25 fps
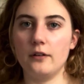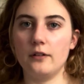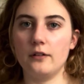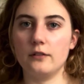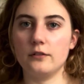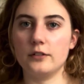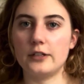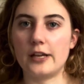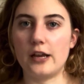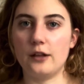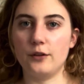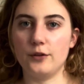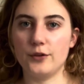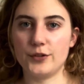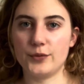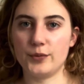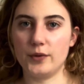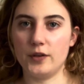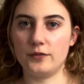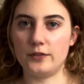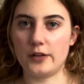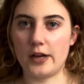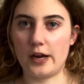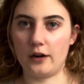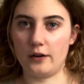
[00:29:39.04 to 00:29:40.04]
Taylor
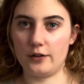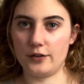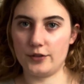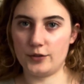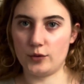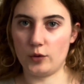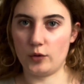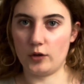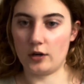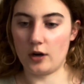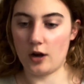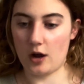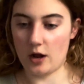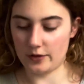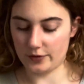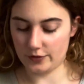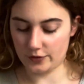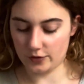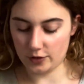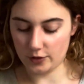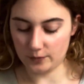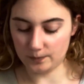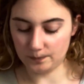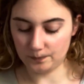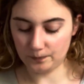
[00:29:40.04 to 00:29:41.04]
Swift Eras Tour
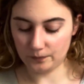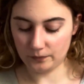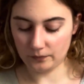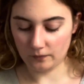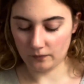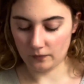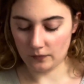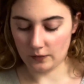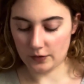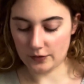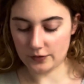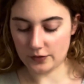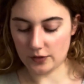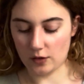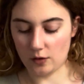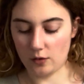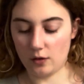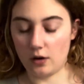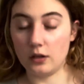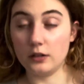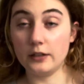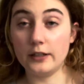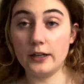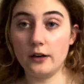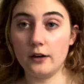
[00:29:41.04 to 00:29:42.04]
costume. So
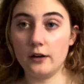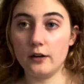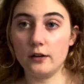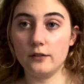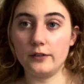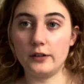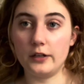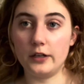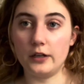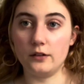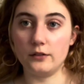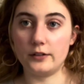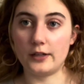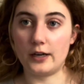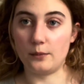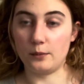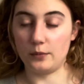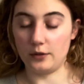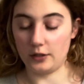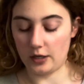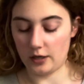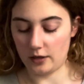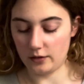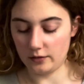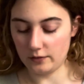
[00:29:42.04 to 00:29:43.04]
I'll link her video down
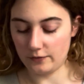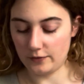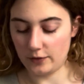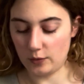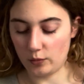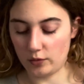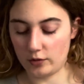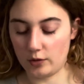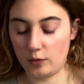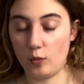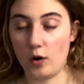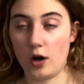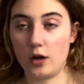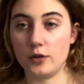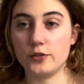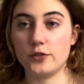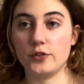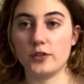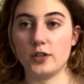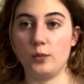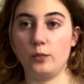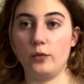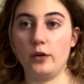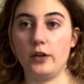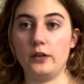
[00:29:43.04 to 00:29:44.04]
below if you want to watch
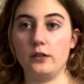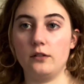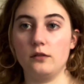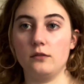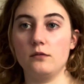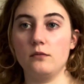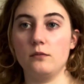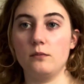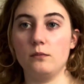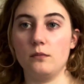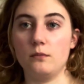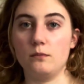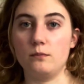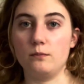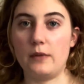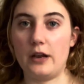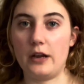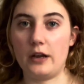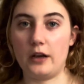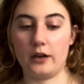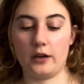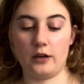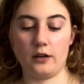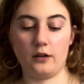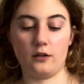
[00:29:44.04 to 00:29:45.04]
someone
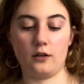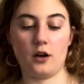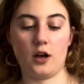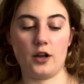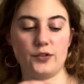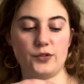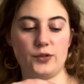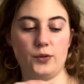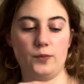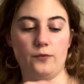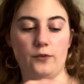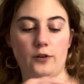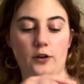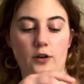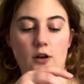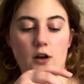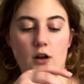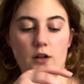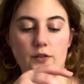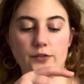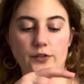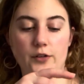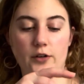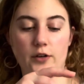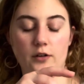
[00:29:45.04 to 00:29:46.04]
make a costume for a
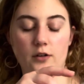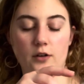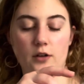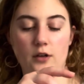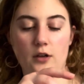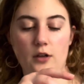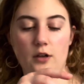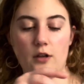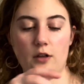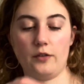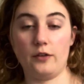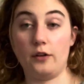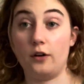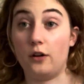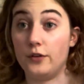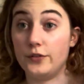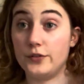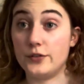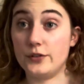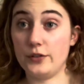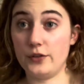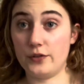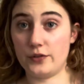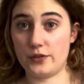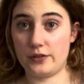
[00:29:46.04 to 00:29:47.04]
concert that
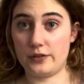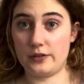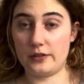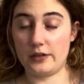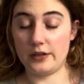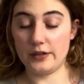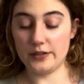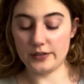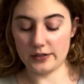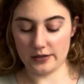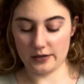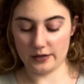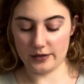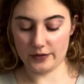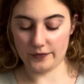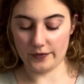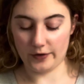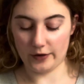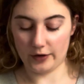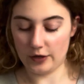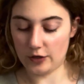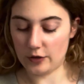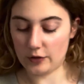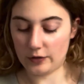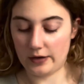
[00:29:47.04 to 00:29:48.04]
also uses this and is
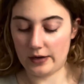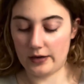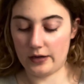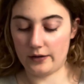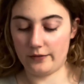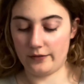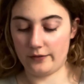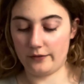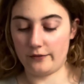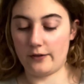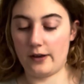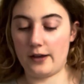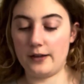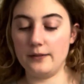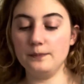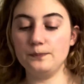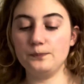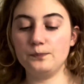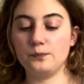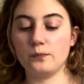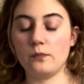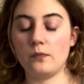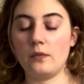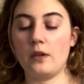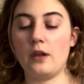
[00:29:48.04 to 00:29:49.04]
very creative and
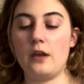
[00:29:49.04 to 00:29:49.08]
fun.